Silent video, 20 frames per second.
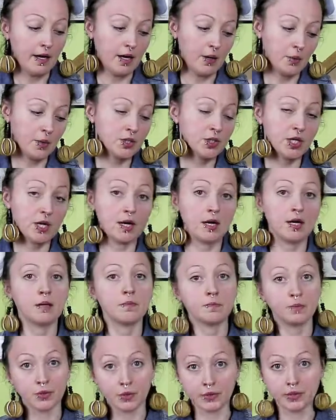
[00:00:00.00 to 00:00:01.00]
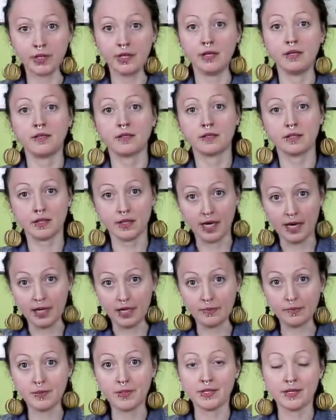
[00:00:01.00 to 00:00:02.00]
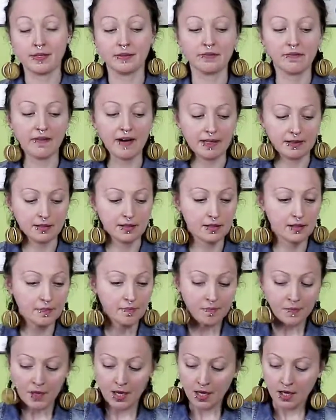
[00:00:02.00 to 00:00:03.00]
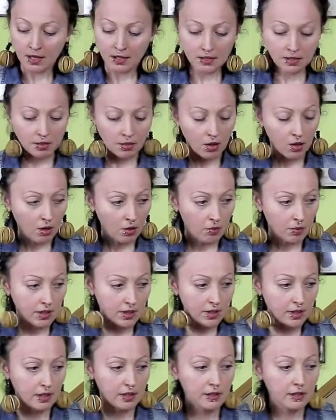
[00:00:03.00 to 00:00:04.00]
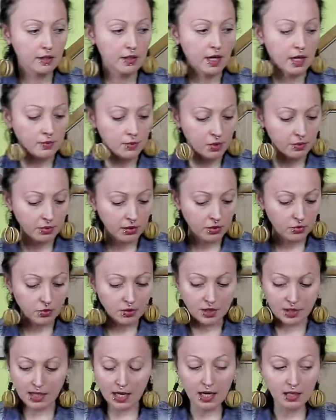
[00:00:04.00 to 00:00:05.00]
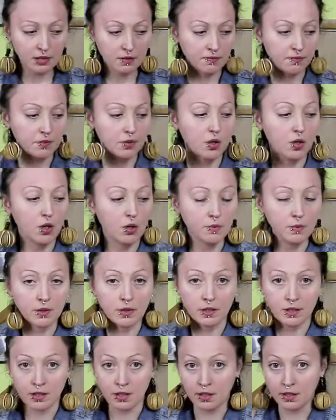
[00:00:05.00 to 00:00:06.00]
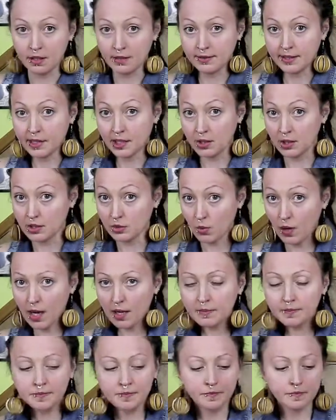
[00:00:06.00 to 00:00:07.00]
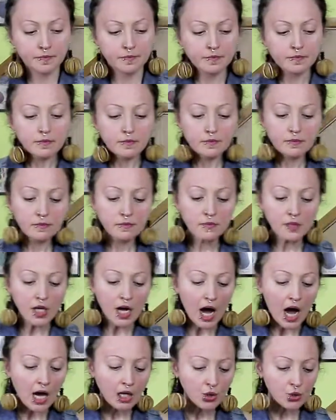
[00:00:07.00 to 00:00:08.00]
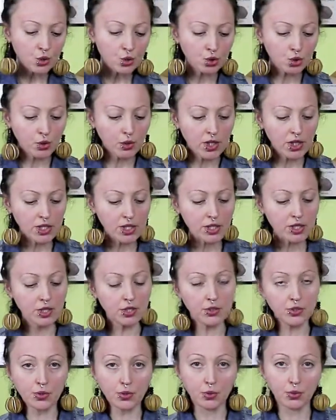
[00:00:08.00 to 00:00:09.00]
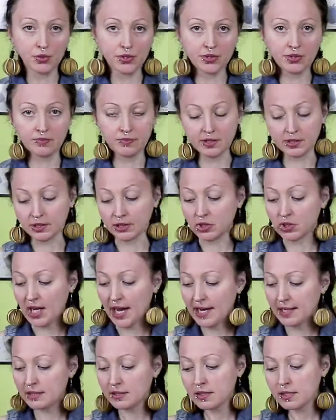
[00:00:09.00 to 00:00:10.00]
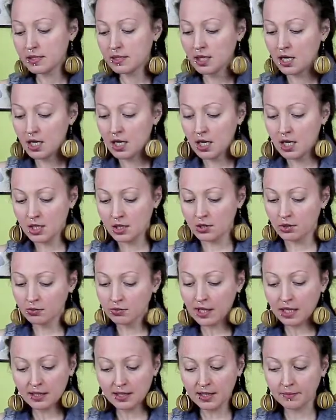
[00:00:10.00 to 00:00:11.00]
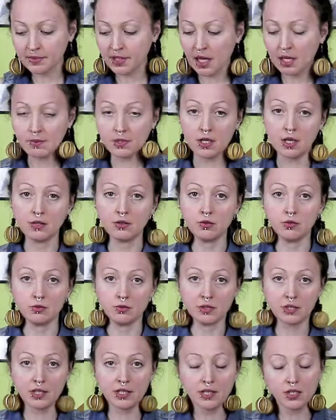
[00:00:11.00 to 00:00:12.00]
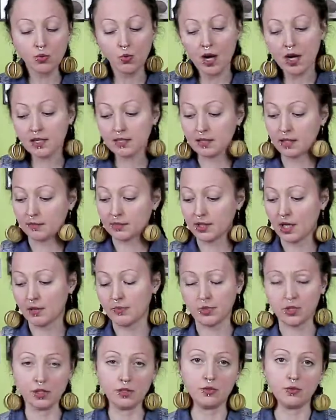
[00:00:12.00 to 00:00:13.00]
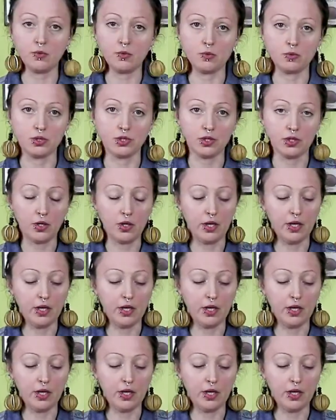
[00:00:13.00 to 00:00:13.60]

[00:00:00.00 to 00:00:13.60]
which are proteins, carbs and fats. So here I'm going to start from the quinoa. I usually use different grains. So sometimes I use quinoa, sometimes I use